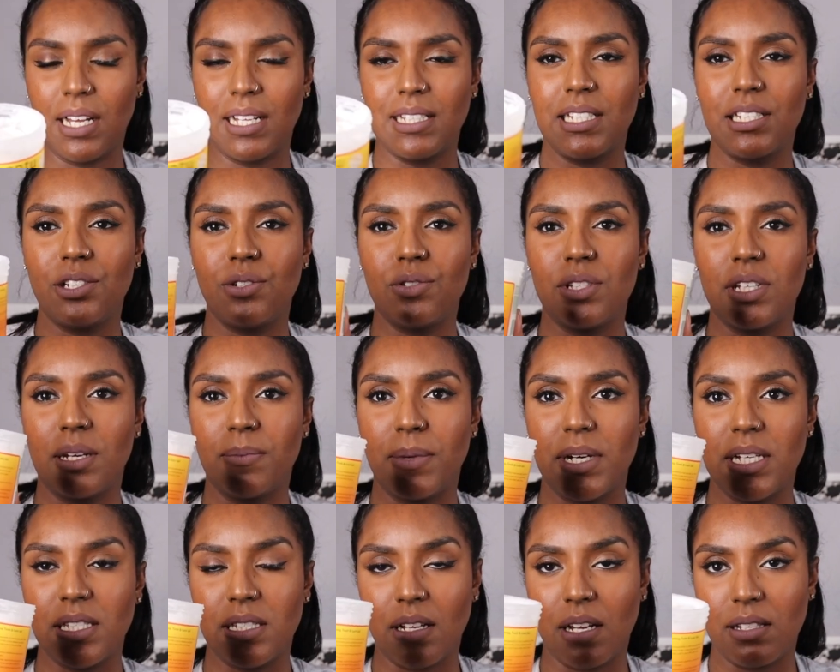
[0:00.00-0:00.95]
I did use it in
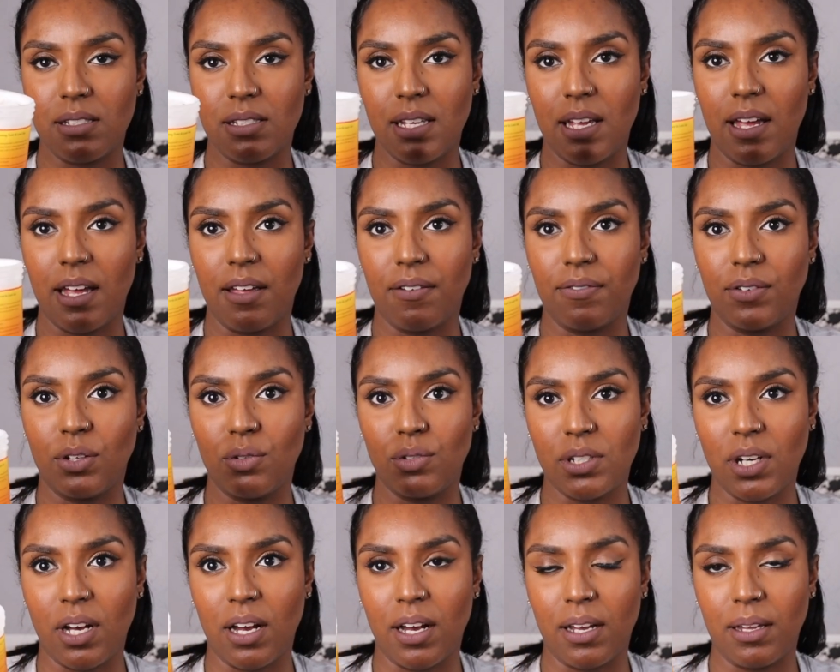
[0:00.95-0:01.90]
my son's hair a few
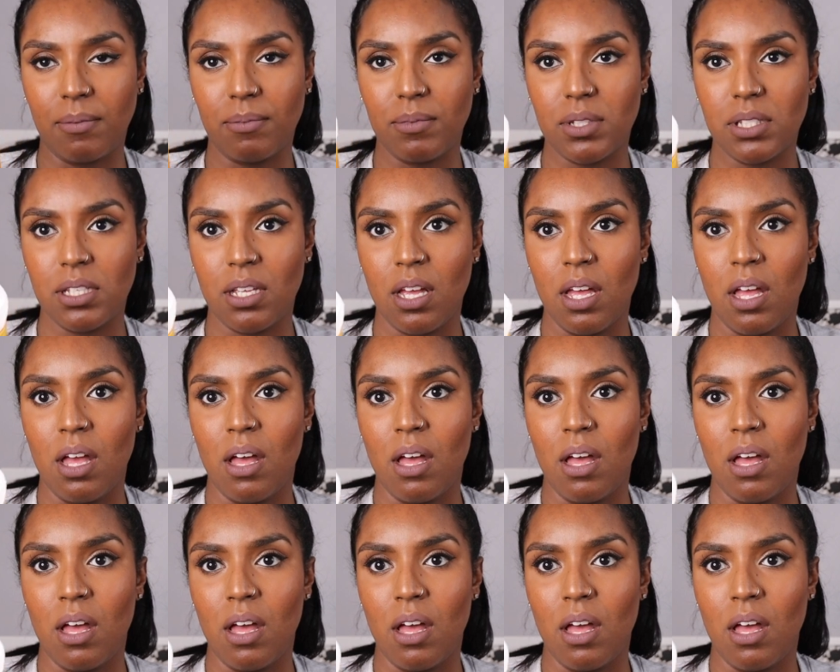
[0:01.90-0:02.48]
times,